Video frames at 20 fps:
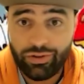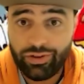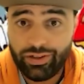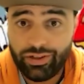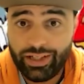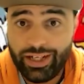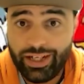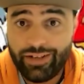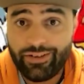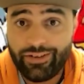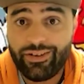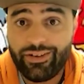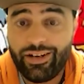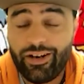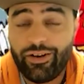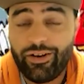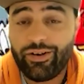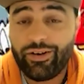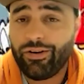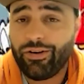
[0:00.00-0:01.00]
later
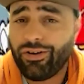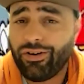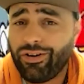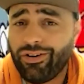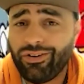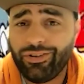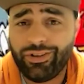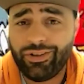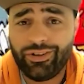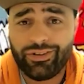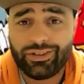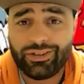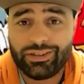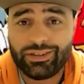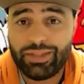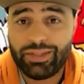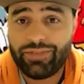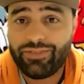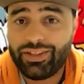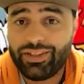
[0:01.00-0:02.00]
or earlier
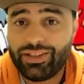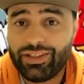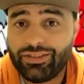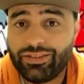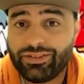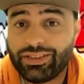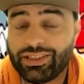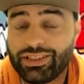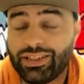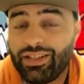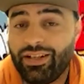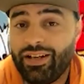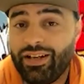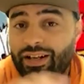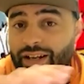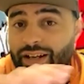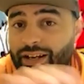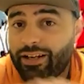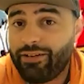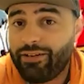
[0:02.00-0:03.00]
into my videos,
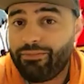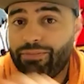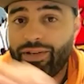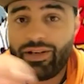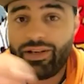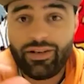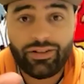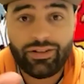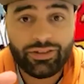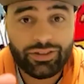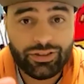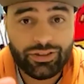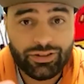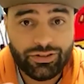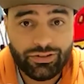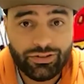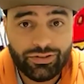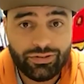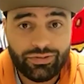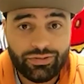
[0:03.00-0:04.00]
compared
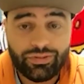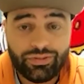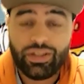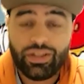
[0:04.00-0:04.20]
to